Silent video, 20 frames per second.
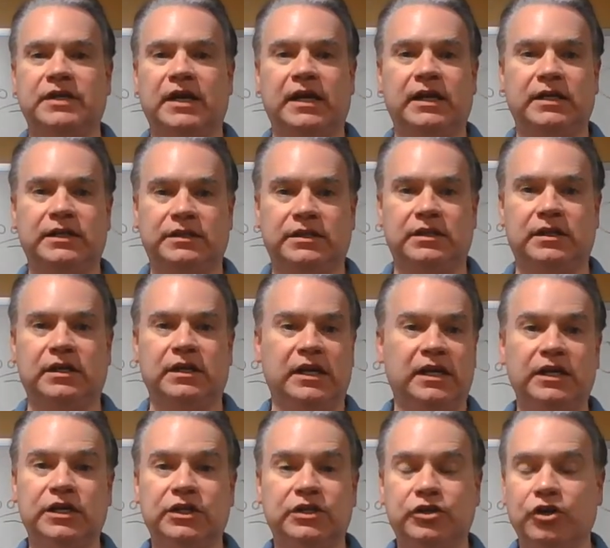dead. It's in an
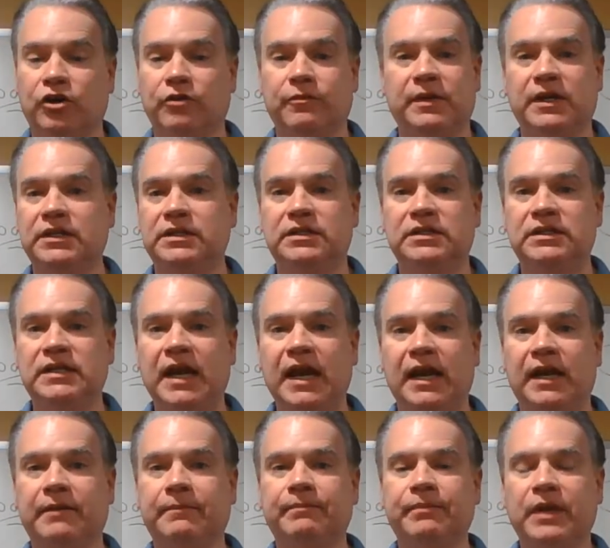indeterminate
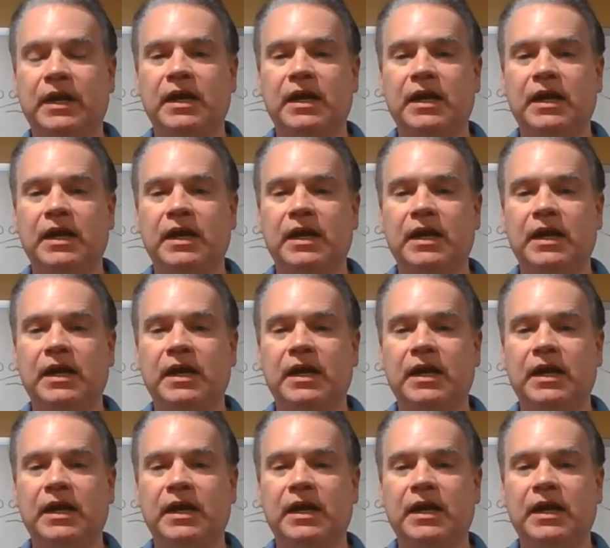state.